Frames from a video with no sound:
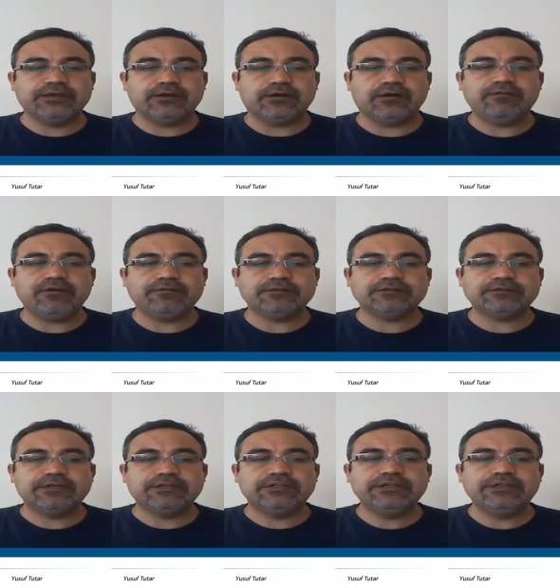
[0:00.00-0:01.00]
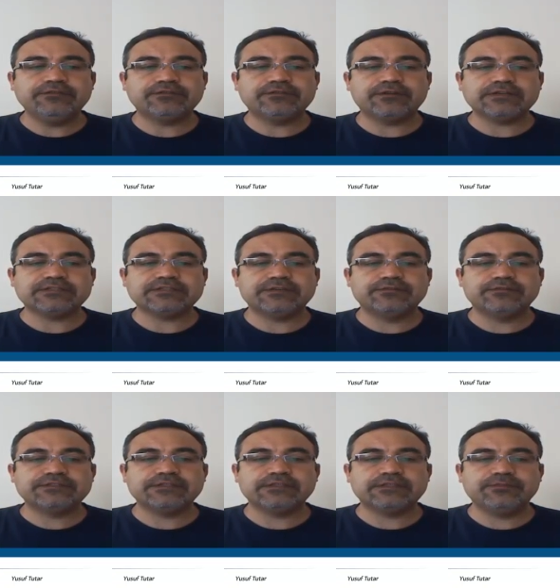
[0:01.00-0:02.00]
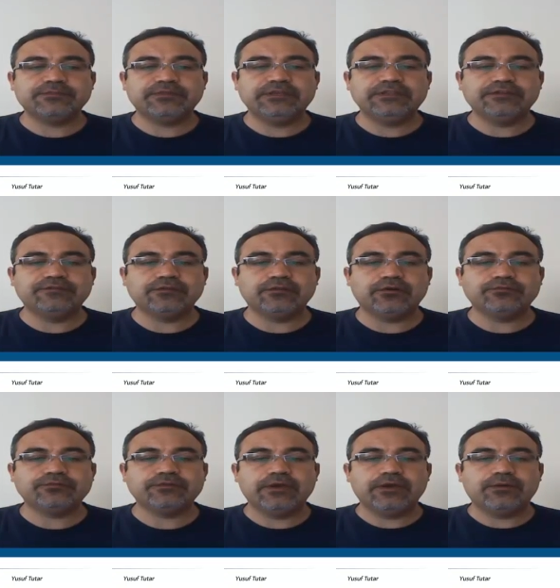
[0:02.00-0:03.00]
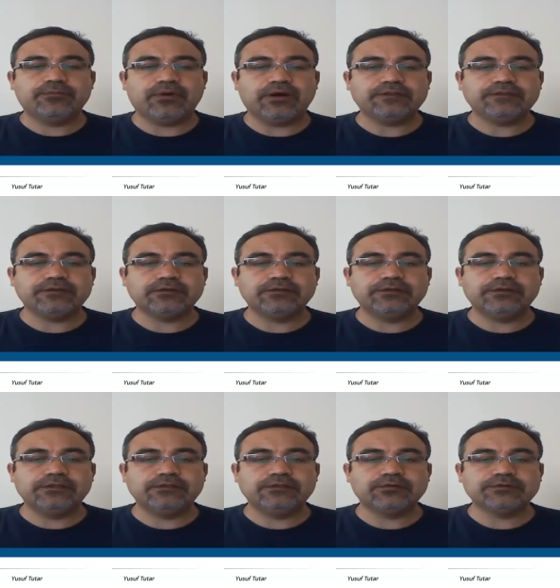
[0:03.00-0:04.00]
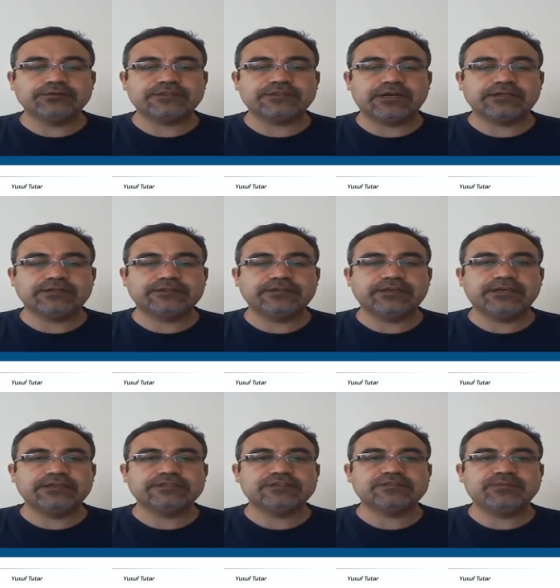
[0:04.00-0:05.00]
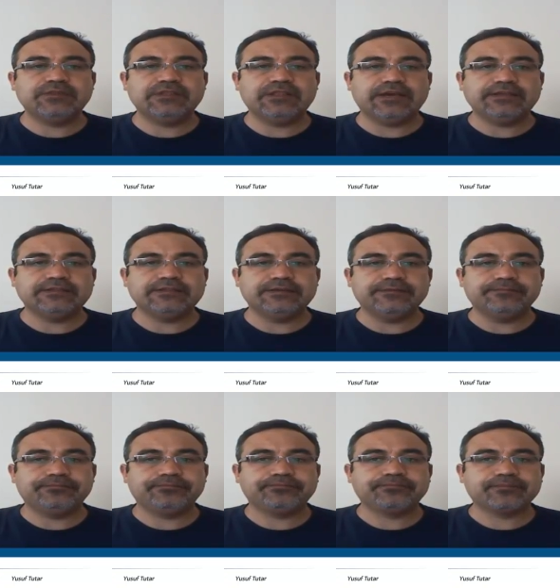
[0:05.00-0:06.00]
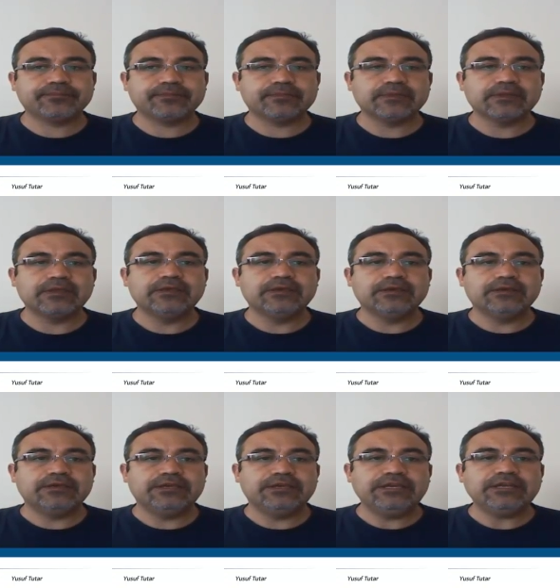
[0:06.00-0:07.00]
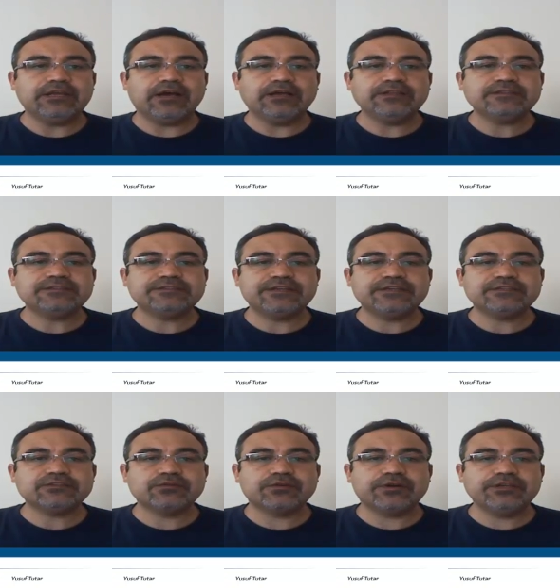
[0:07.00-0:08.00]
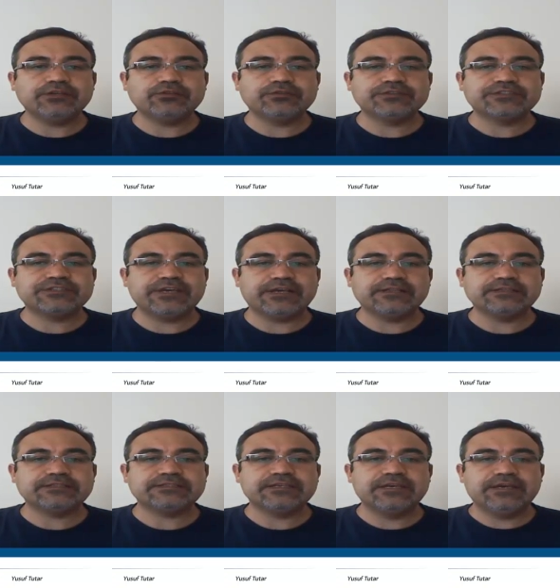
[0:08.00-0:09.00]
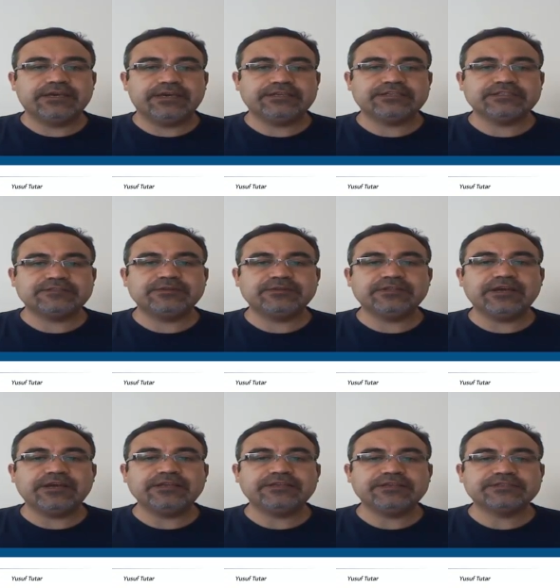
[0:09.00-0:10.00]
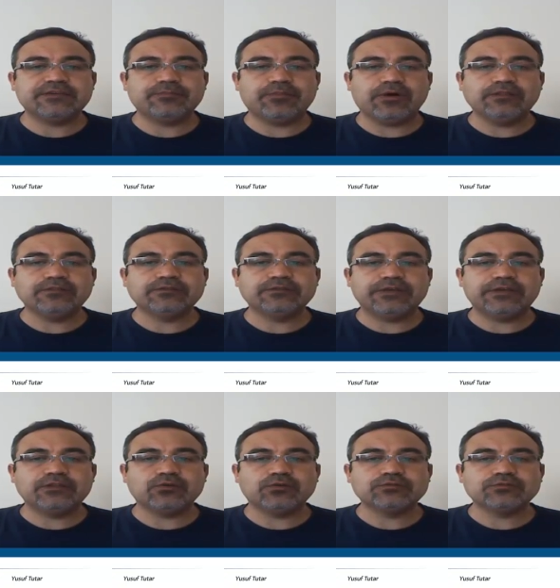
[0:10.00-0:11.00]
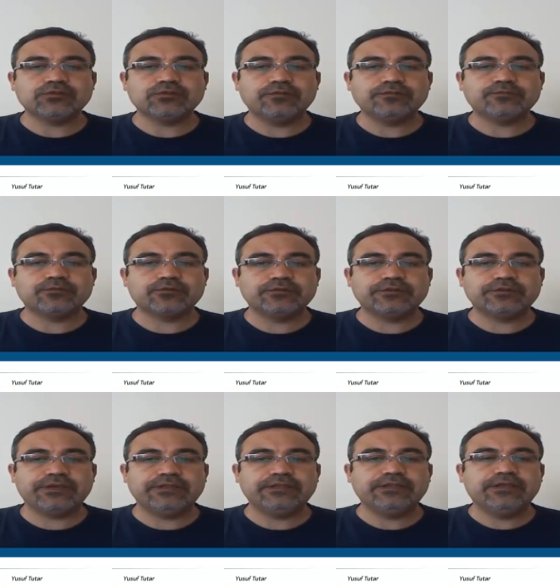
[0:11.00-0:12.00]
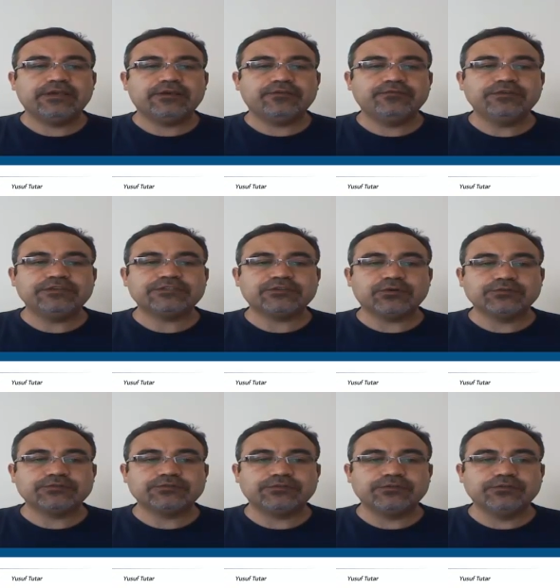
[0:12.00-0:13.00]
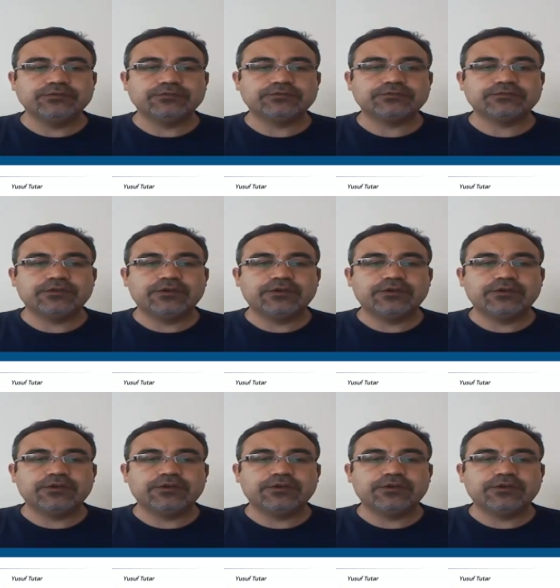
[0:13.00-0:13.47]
However, new drugs have recently been developed, particularly those targeting HSP90. In unstressed eukaryotic cells, HSP90 is abundant and conserved protein, which constitutes